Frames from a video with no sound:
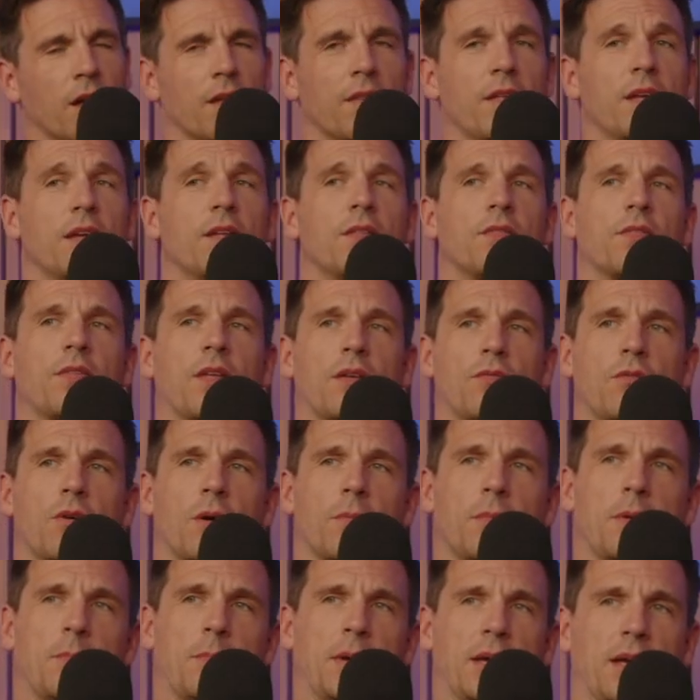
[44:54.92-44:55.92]
I think they've
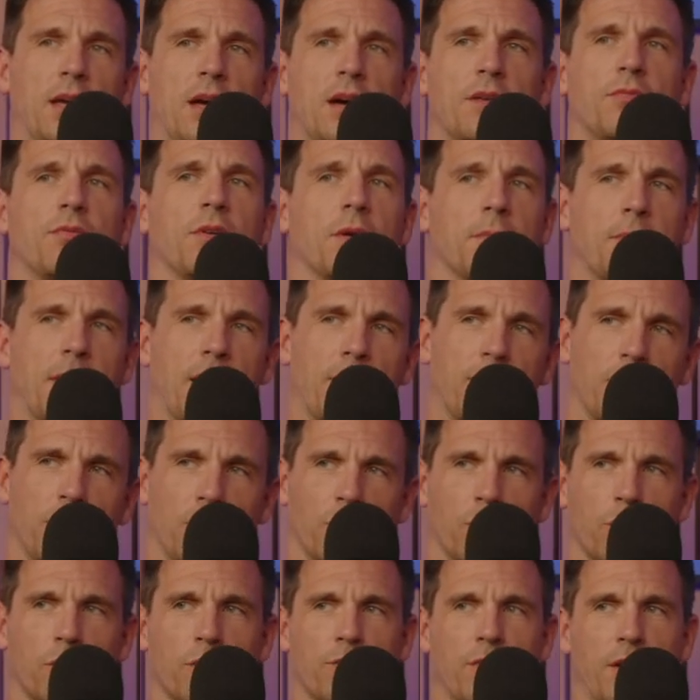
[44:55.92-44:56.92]
got to be a bit careful about
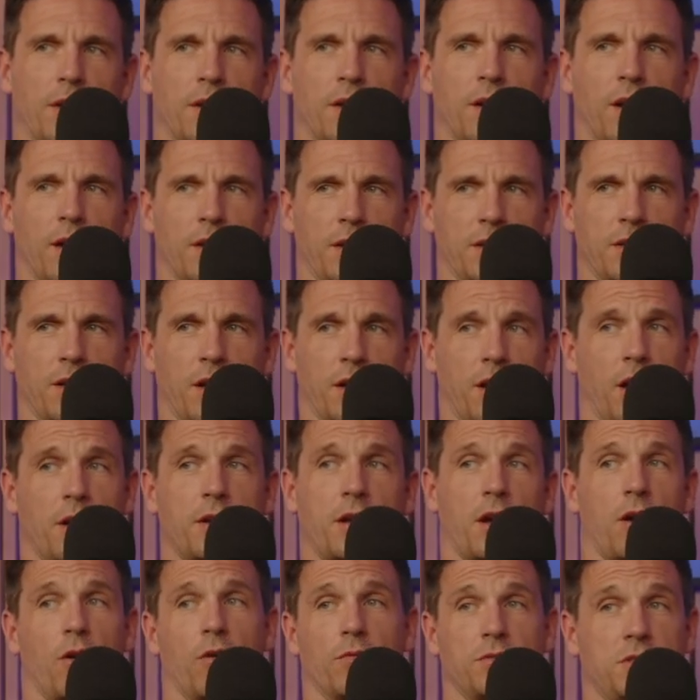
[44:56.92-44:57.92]
the law of, and
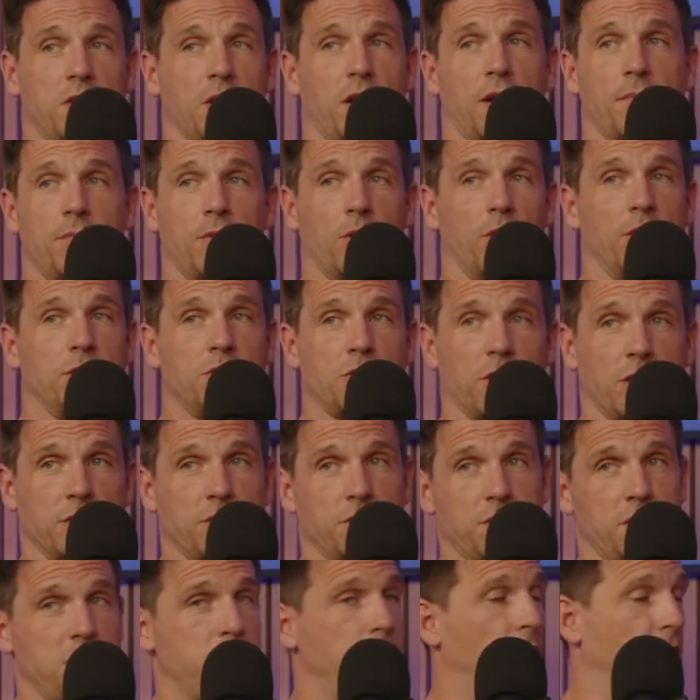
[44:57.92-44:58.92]
I don't, obviously I'm not in
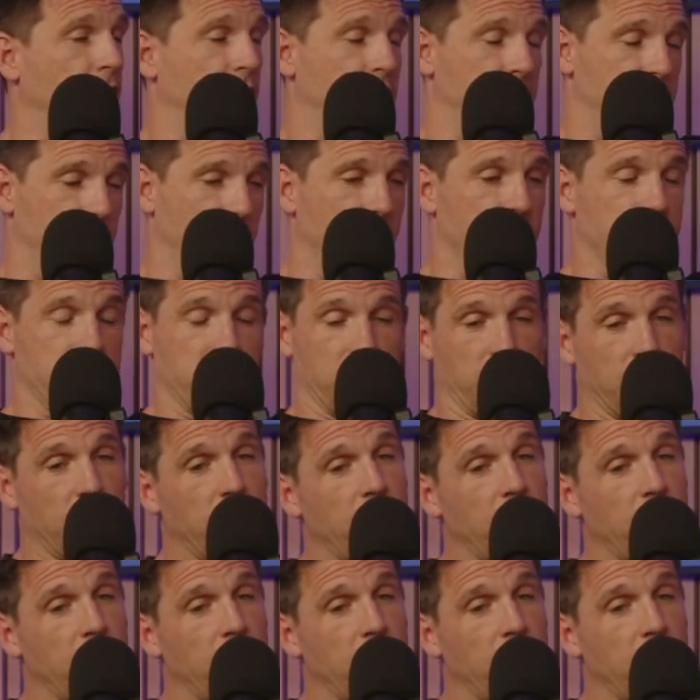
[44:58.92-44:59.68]
charge of these budgets, obviously,